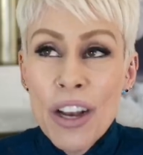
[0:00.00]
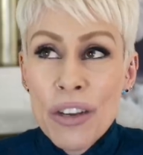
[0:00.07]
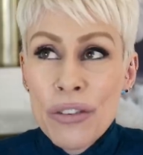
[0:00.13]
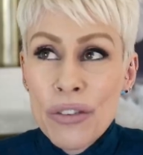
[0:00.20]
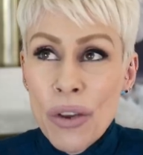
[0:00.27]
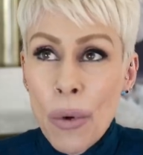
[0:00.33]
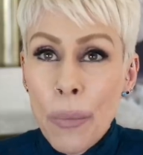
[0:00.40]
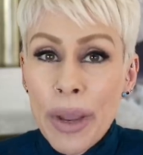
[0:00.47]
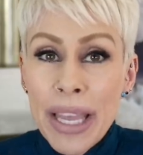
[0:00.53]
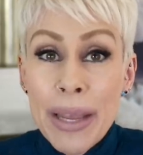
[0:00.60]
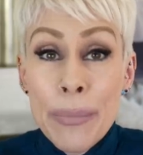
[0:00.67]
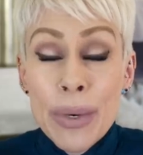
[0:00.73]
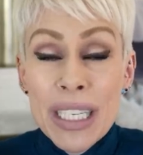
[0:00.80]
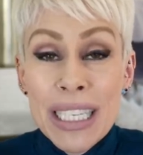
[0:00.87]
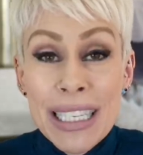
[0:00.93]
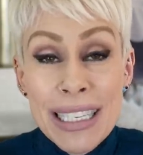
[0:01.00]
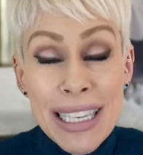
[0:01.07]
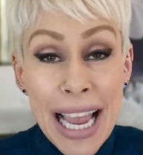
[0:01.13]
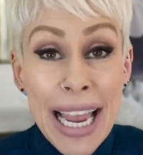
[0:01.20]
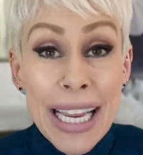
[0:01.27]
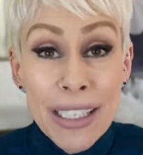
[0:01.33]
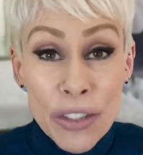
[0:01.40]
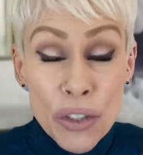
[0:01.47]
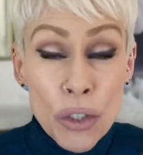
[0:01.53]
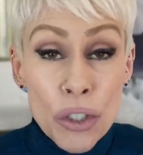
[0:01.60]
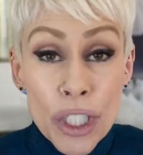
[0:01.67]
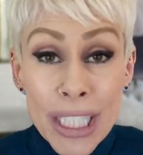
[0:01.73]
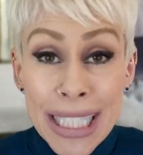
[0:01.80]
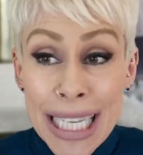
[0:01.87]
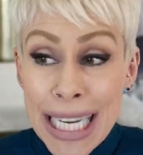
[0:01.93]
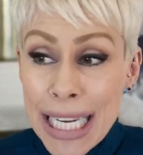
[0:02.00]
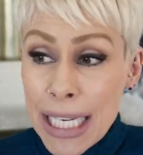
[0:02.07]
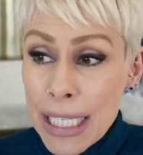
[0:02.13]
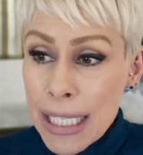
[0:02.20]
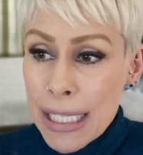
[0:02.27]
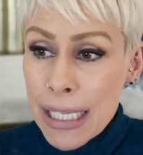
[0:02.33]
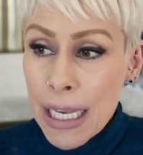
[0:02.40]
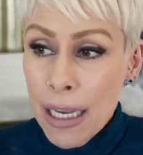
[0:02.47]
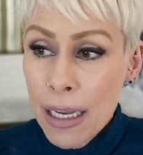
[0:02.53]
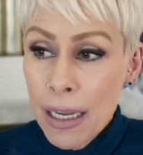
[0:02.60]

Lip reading: So he was saying certain things